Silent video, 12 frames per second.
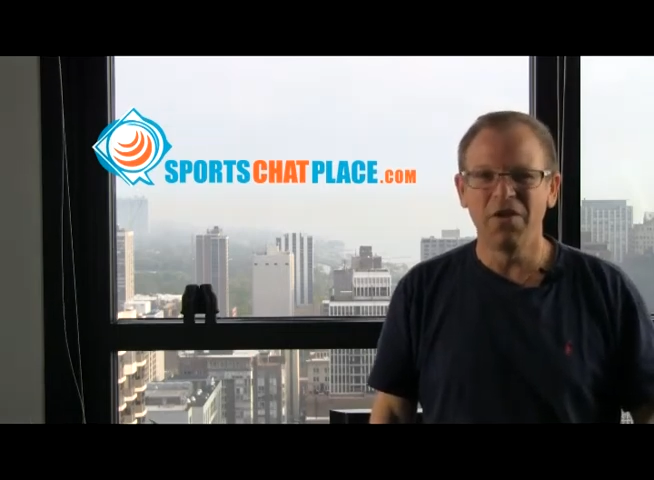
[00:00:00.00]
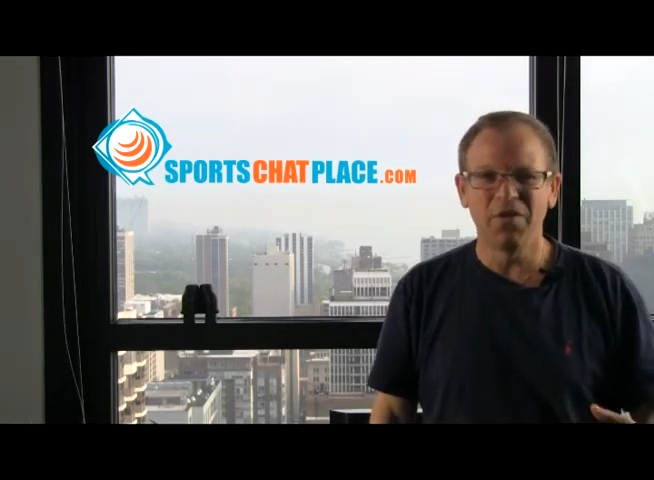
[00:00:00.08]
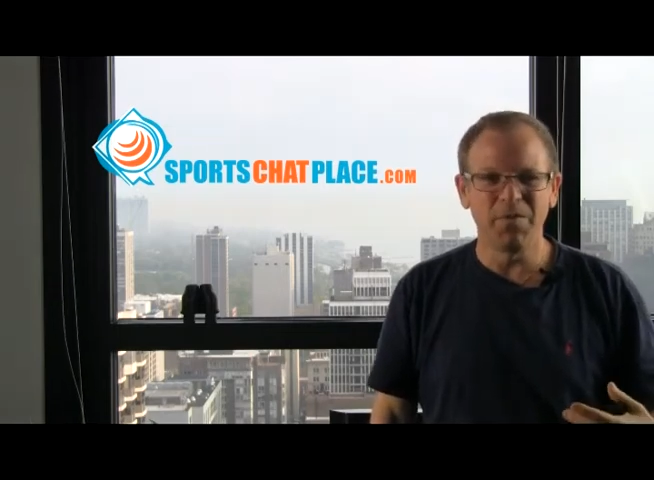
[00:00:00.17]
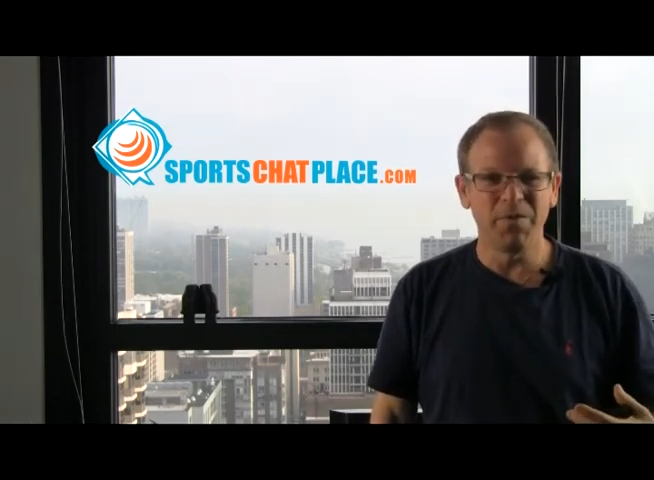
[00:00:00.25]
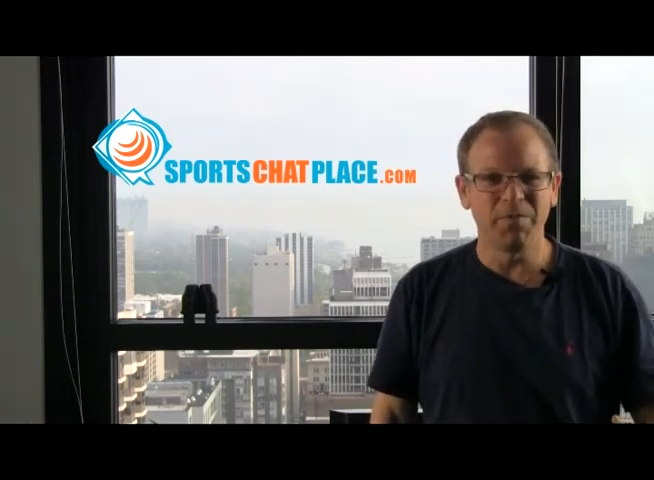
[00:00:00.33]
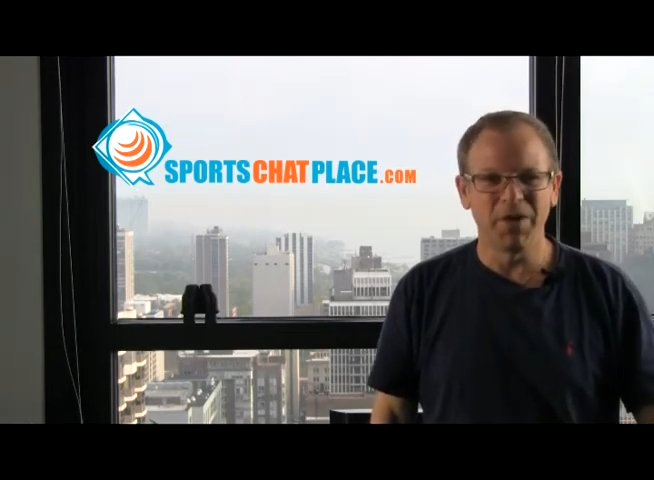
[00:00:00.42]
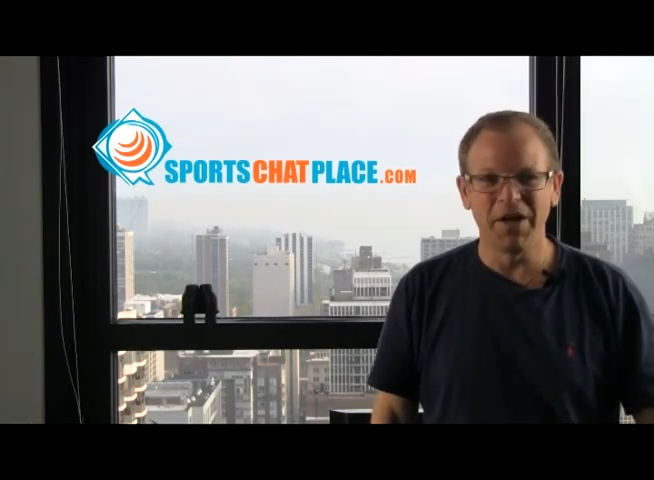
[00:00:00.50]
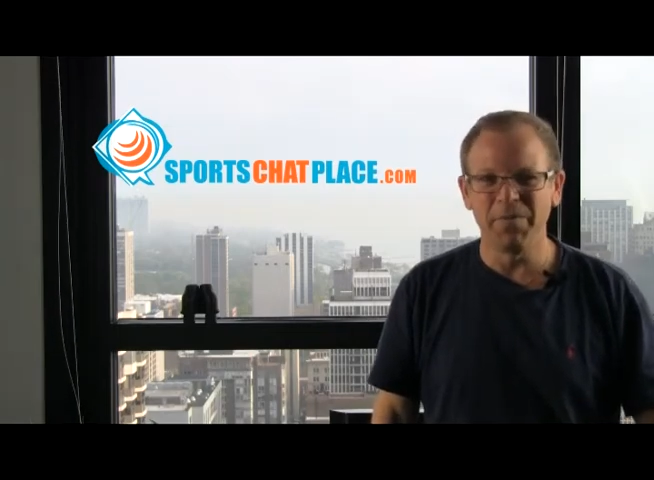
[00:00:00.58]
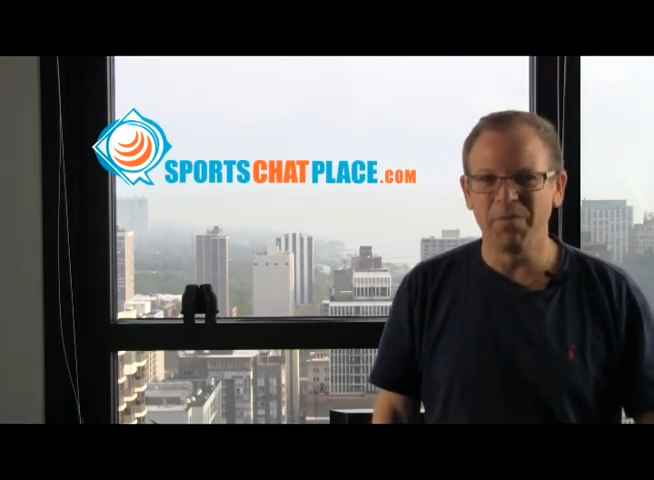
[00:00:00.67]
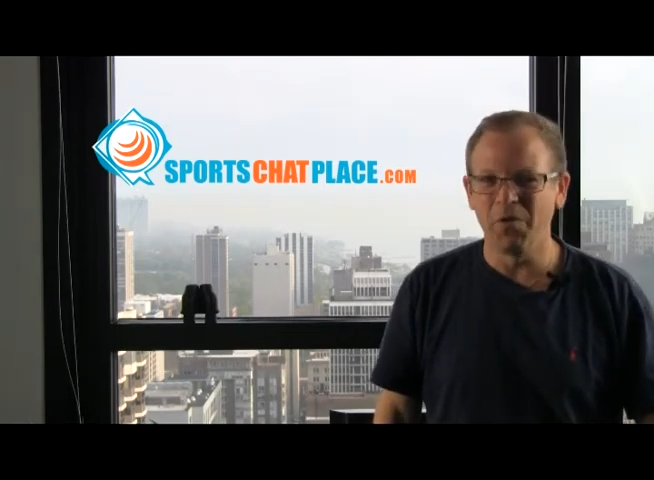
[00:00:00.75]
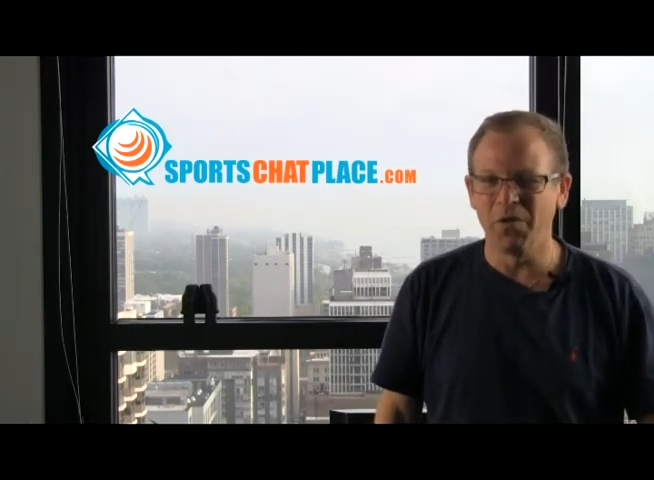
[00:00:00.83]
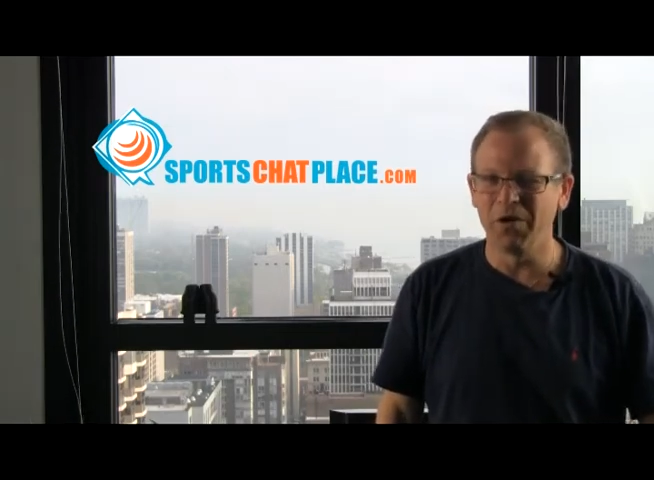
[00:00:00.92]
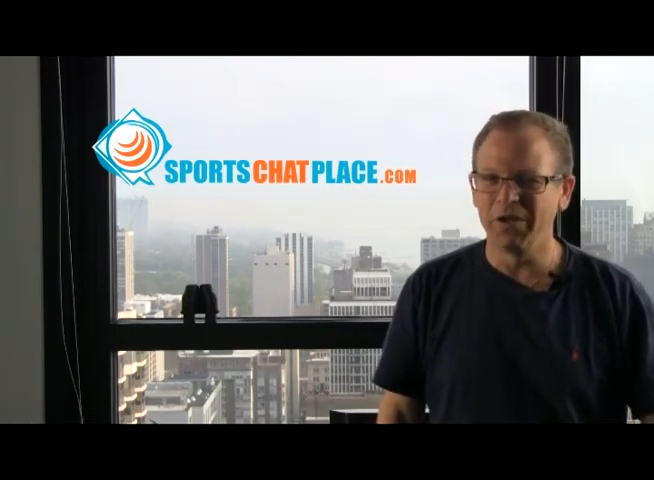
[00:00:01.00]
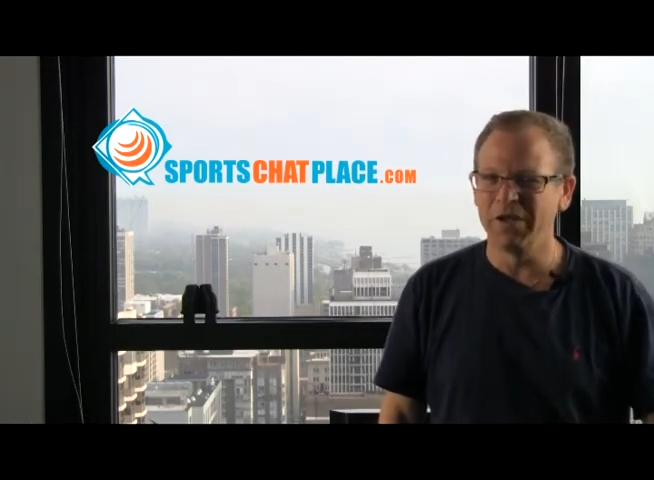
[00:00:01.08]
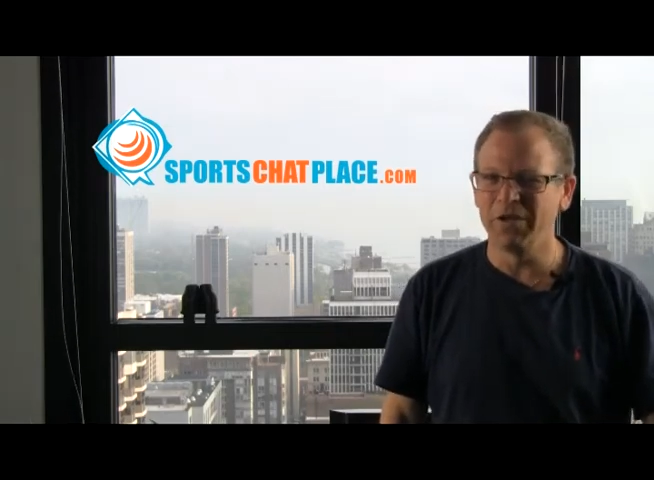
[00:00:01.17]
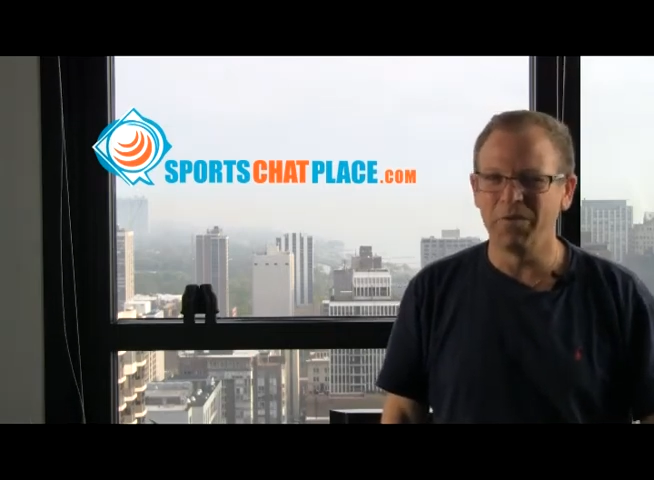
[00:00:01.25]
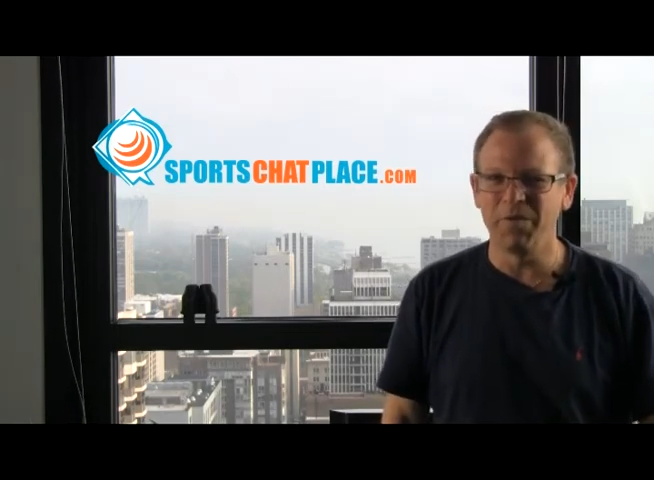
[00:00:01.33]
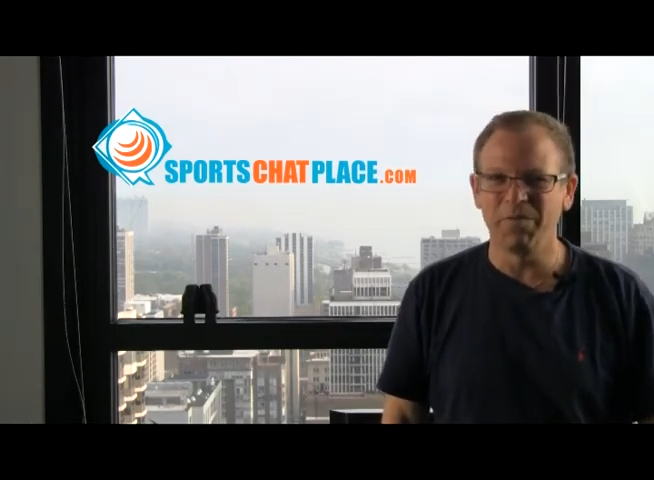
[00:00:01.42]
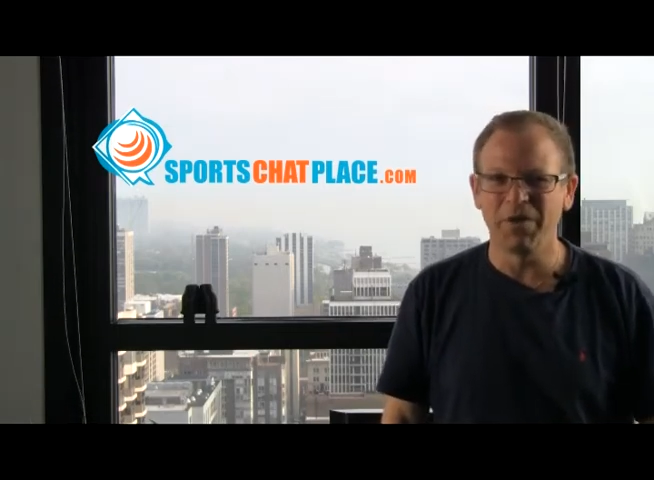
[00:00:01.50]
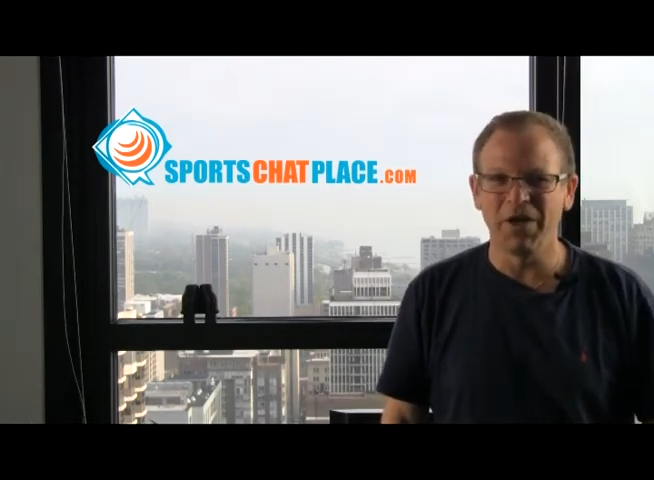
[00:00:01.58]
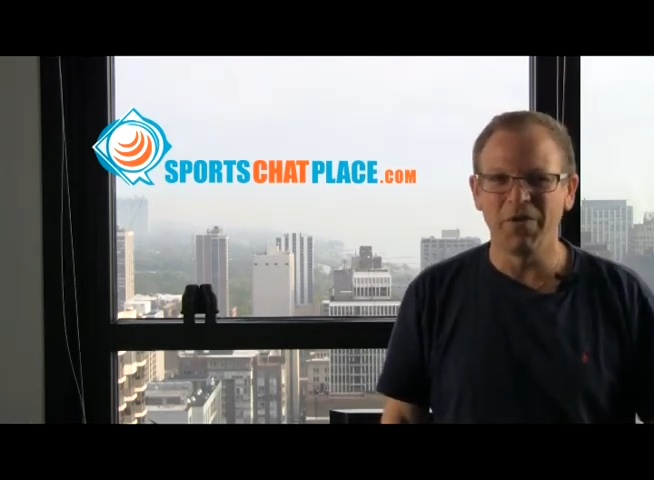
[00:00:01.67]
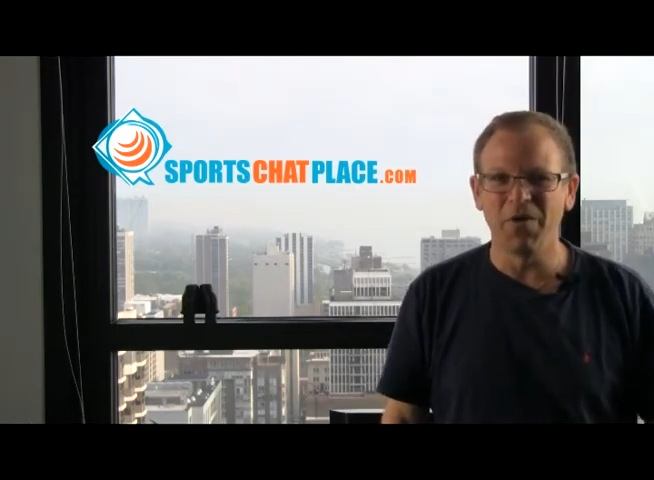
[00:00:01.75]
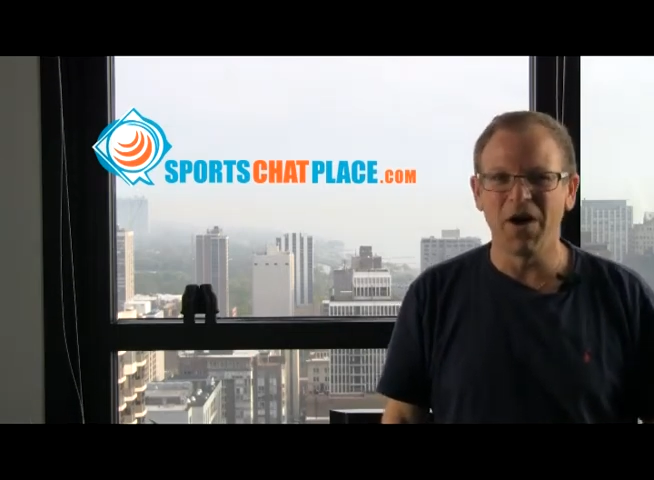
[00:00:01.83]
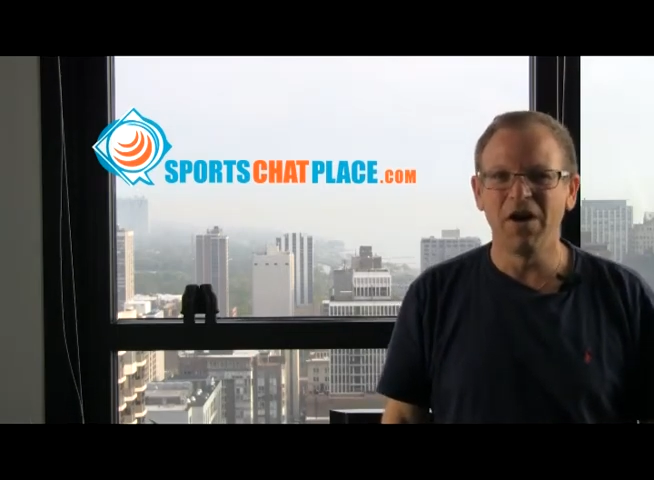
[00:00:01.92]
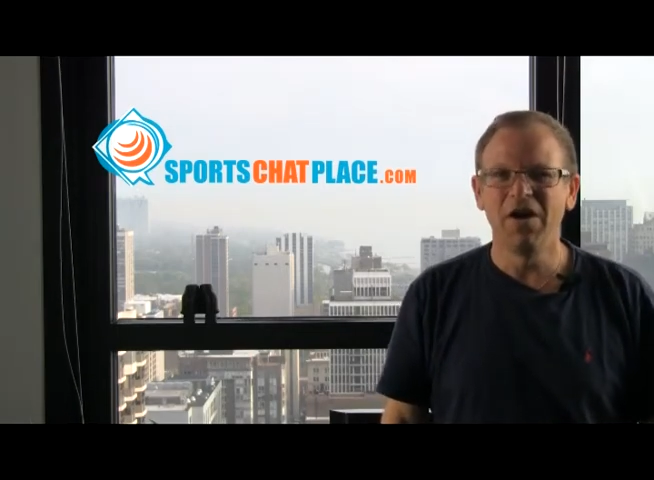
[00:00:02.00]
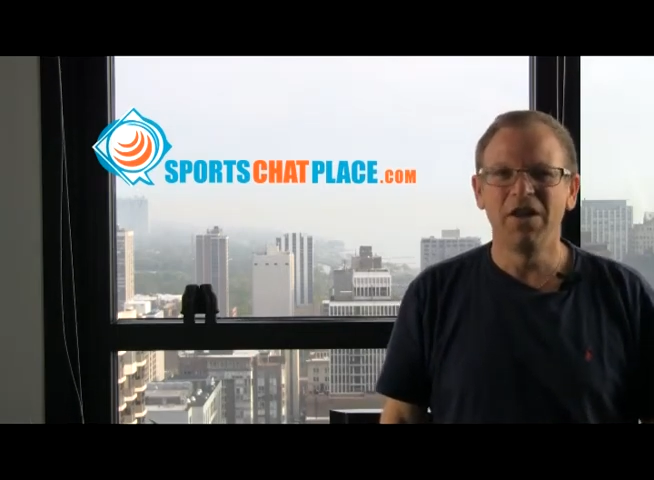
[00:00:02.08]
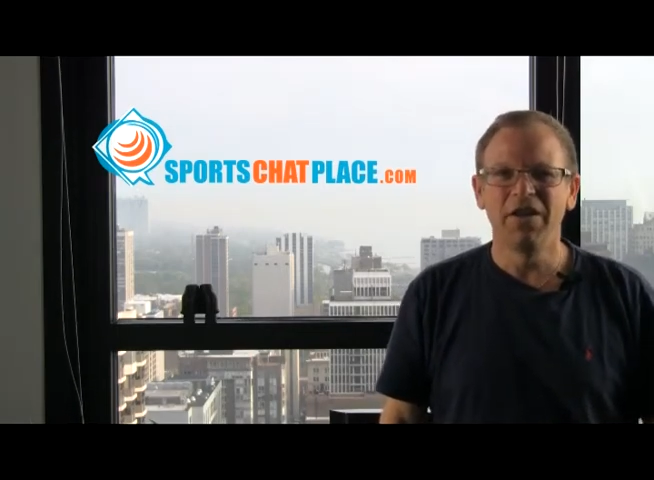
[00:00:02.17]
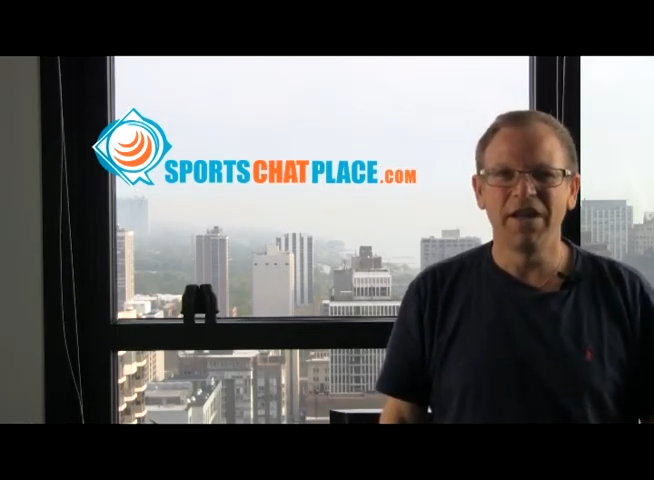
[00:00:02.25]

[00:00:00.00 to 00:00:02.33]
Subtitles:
They'll be playing poorly. They'll be playing well.